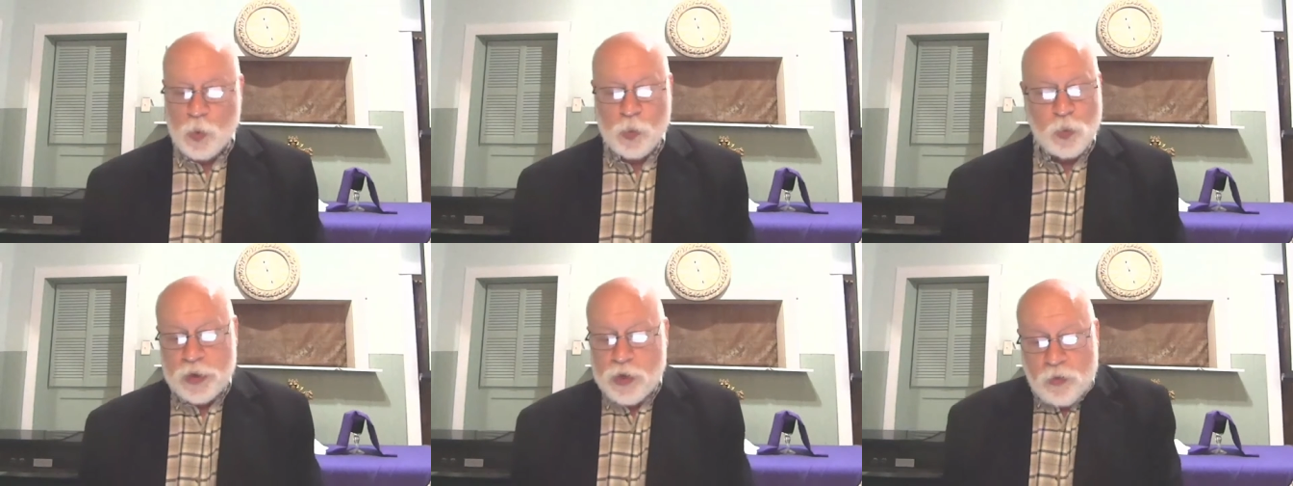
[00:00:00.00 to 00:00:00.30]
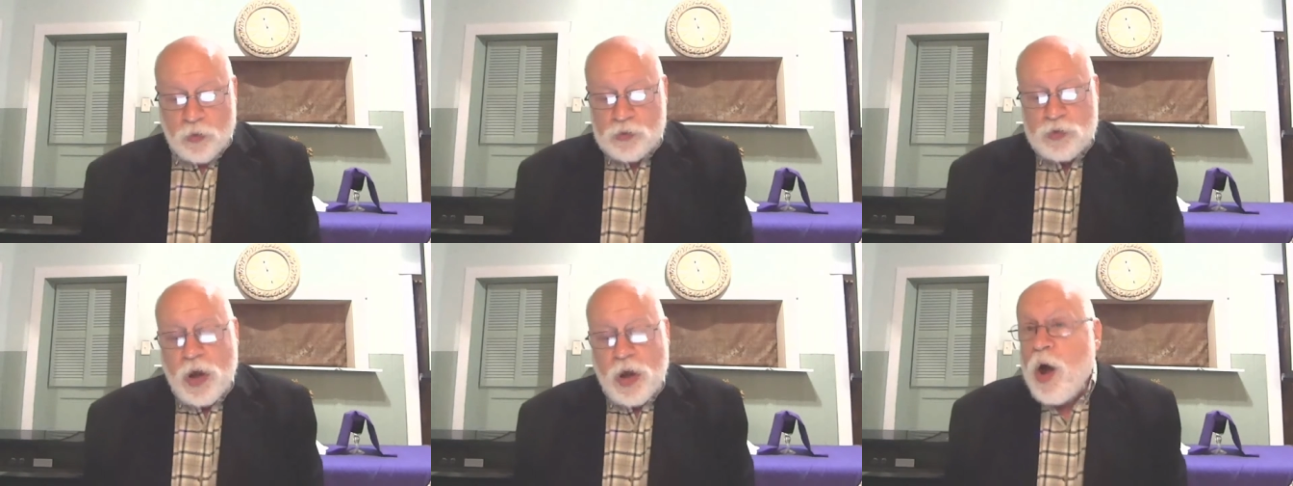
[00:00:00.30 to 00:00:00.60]
We
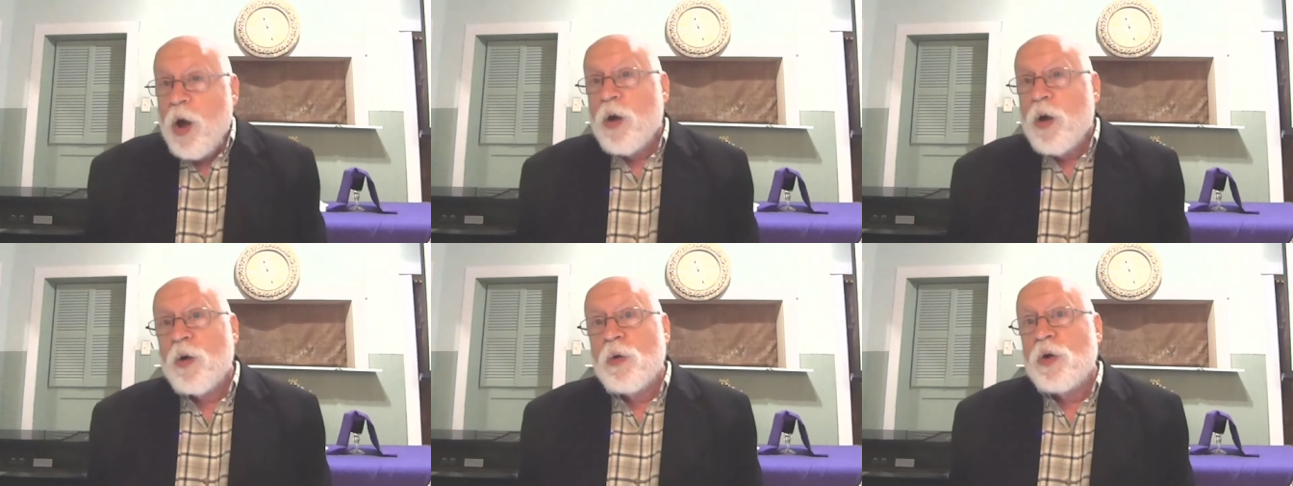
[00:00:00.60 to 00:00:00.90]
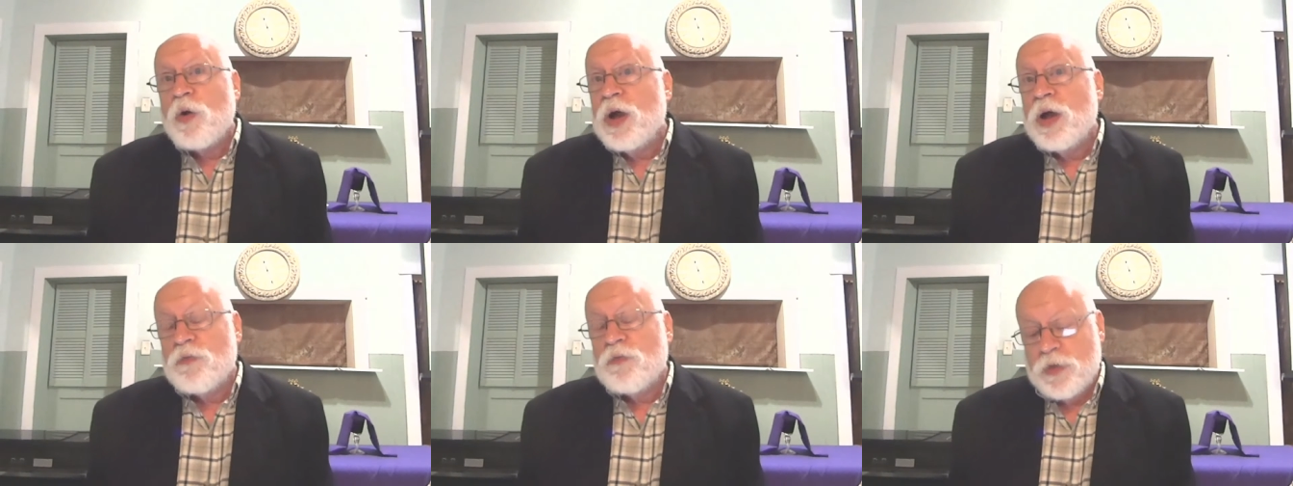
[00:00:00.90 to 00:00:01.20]
don't
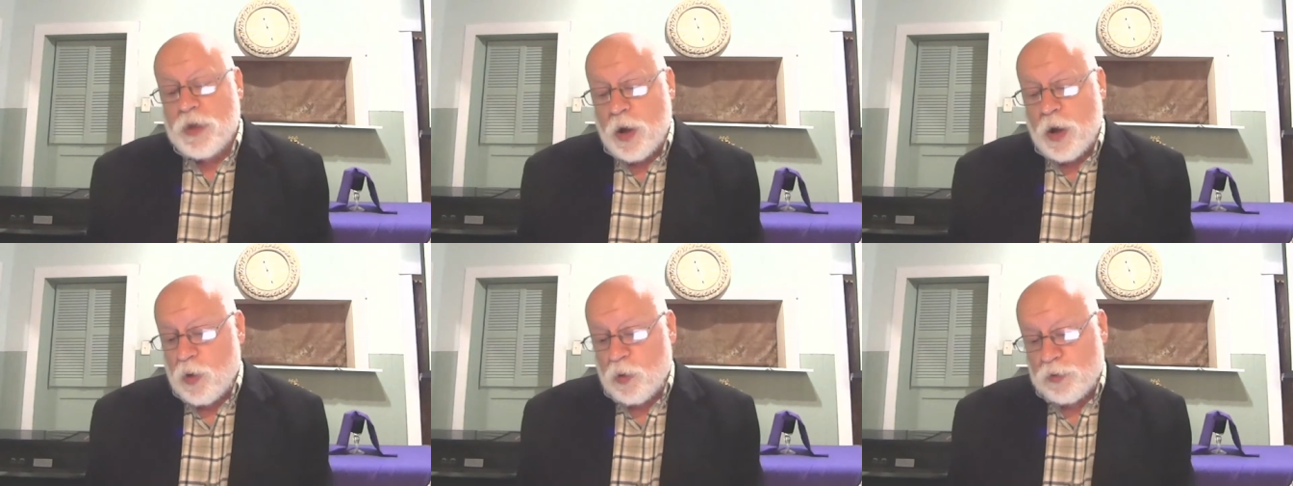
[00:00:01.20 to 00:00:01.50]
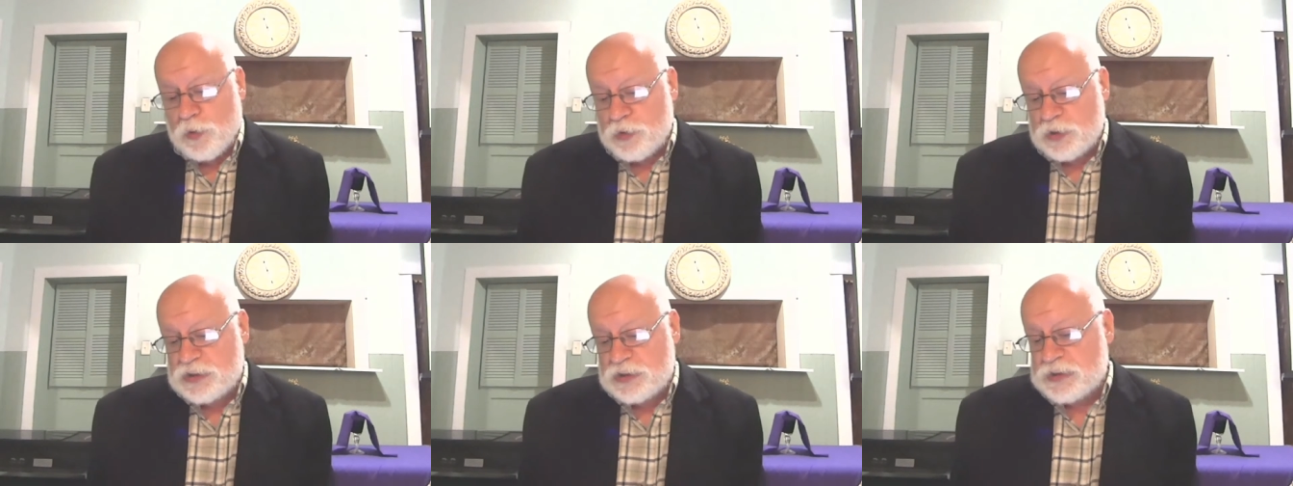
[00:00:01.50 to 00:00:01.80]
know if the
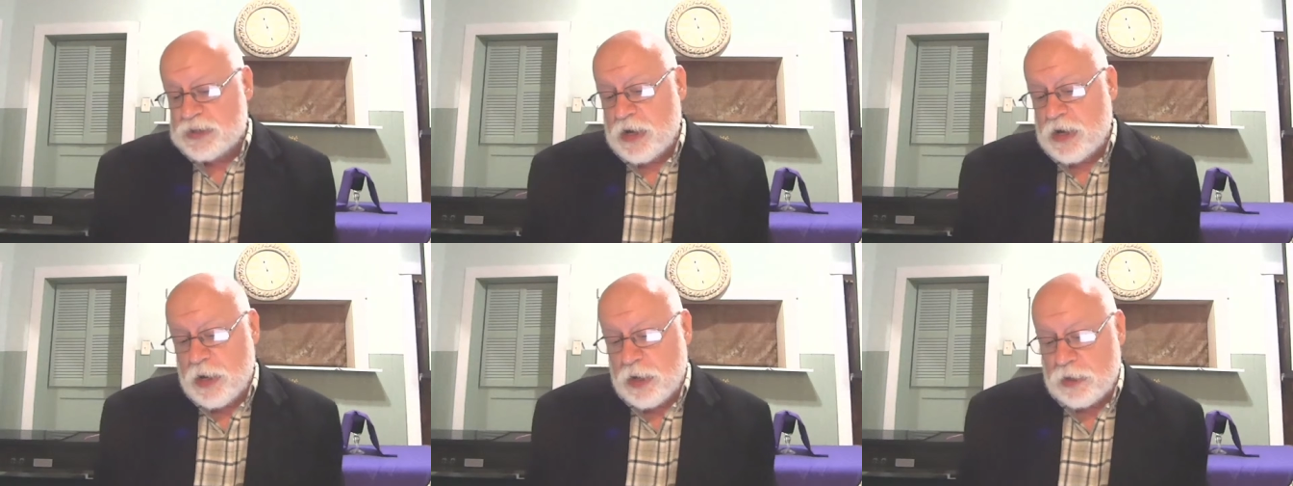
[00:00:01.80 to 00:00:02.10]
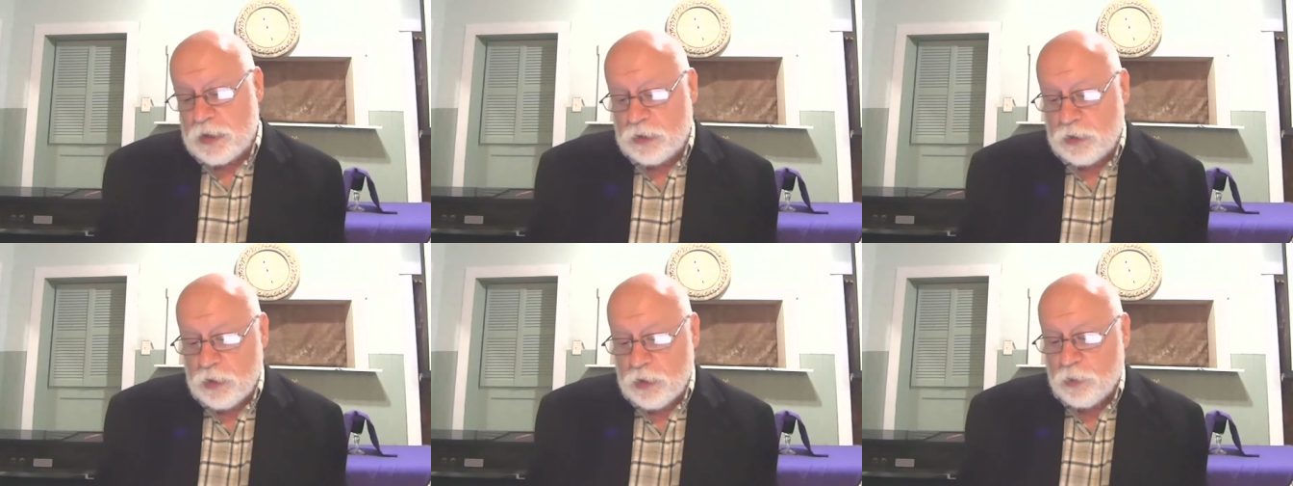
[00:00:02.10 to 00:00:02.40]
older
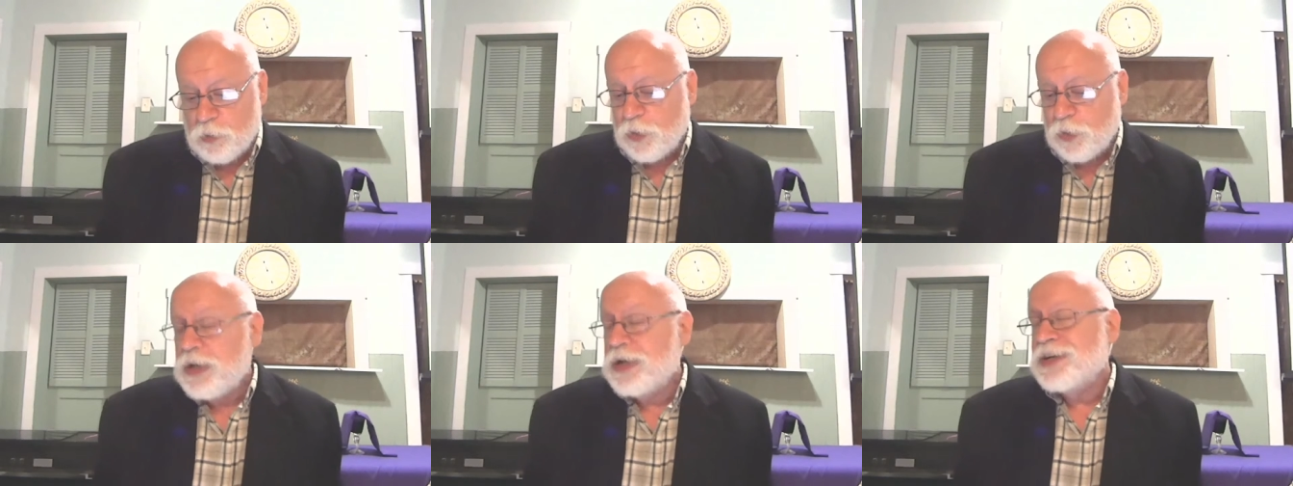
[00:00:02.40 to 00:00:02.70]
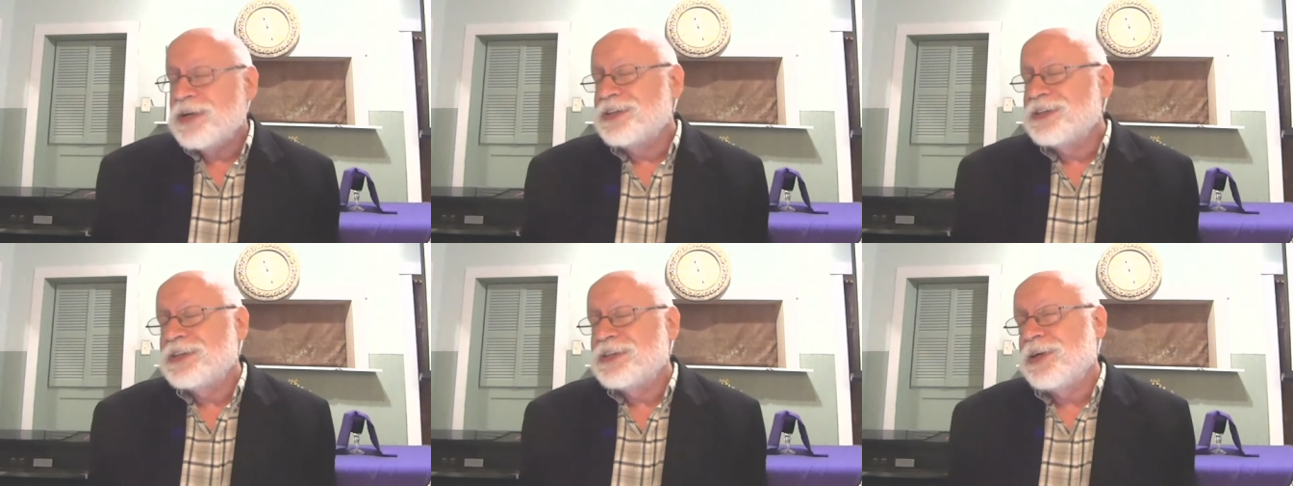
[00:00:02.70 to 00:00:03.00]
son
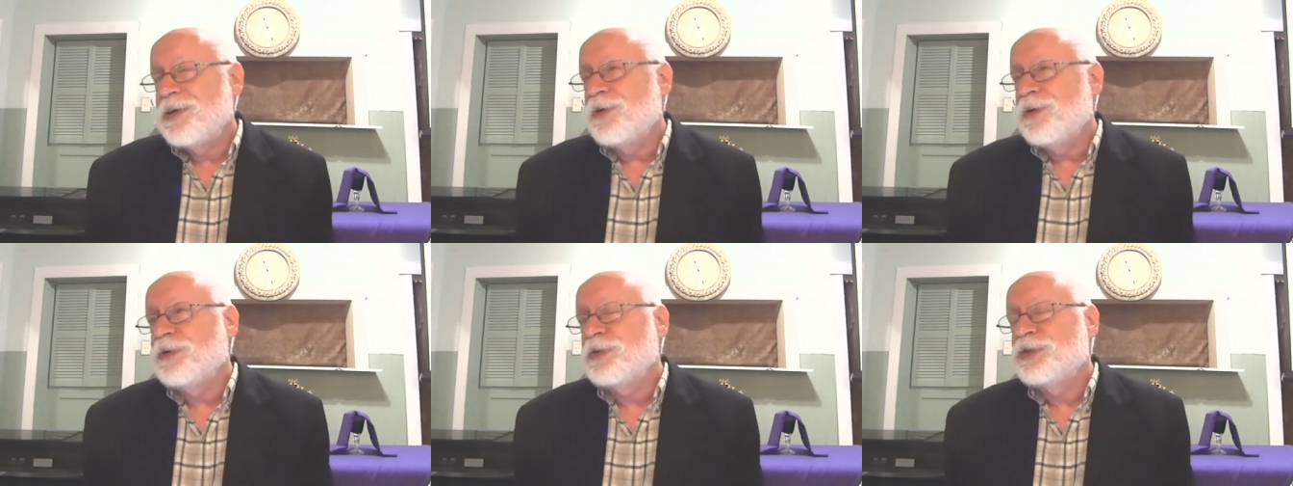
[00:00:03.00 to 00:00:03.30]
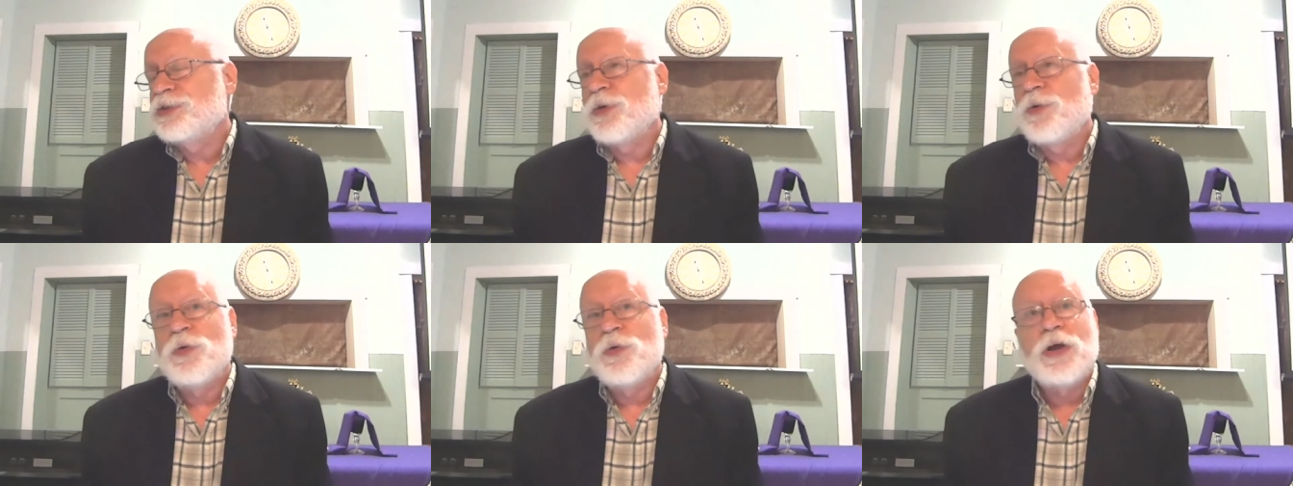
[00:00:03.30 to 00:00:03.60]

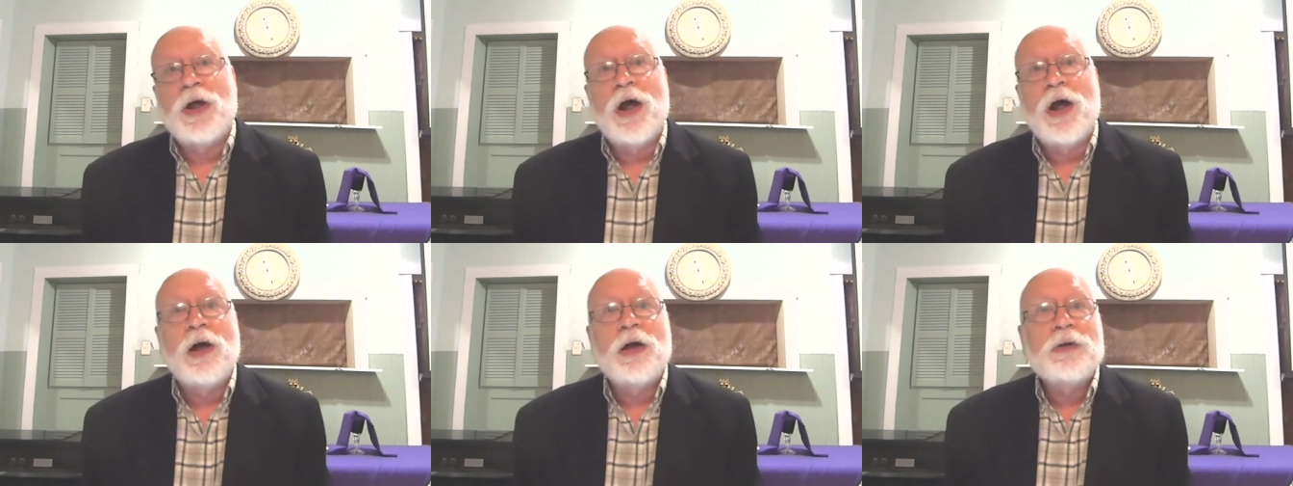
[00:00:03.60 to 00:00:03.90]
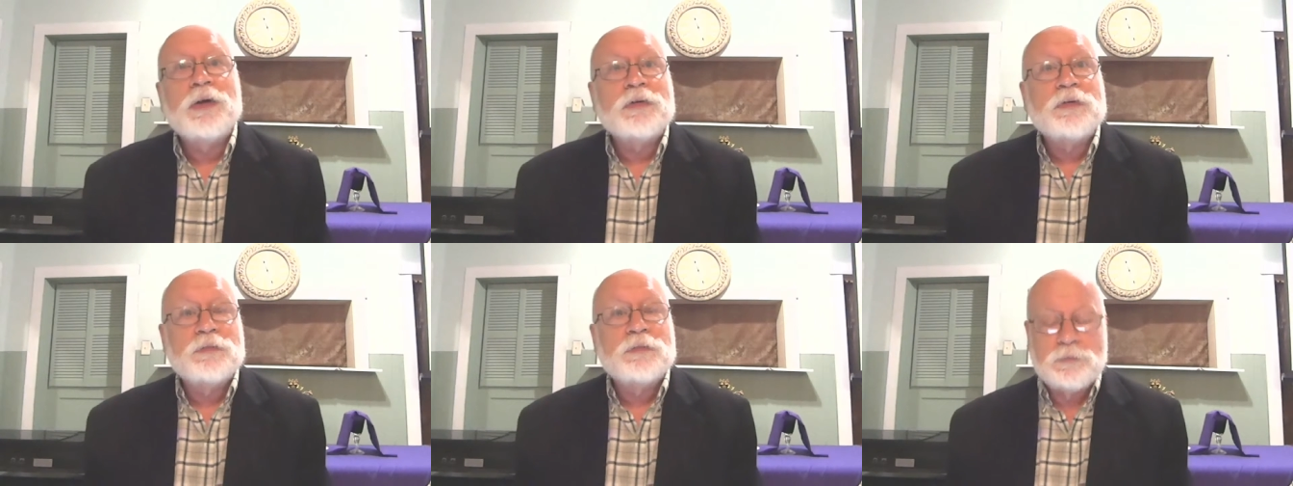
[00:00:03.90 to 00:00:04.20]
reconsiders or
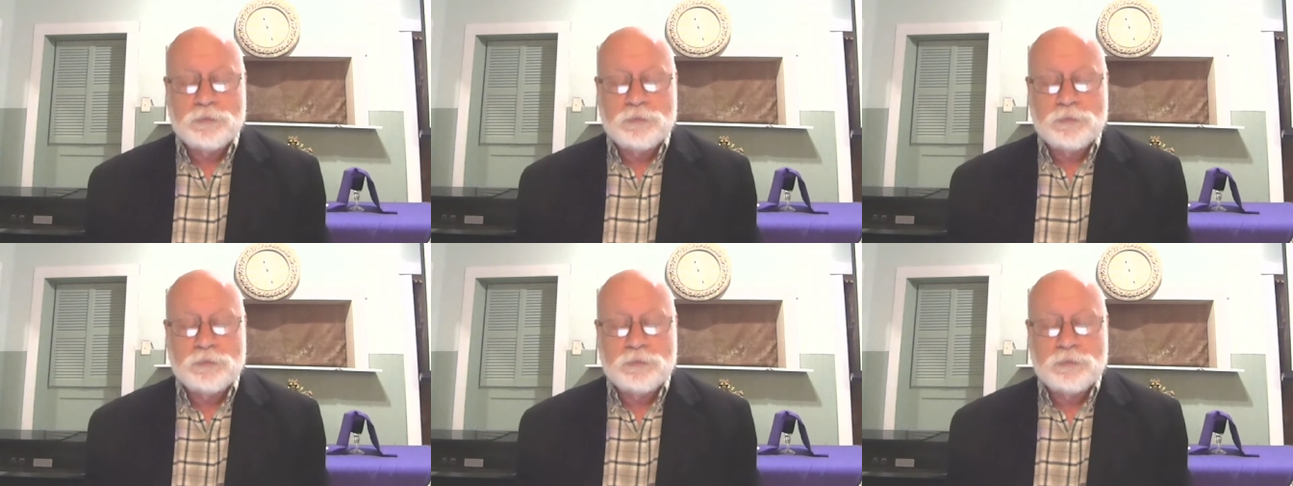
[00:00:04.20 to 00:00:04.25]
not.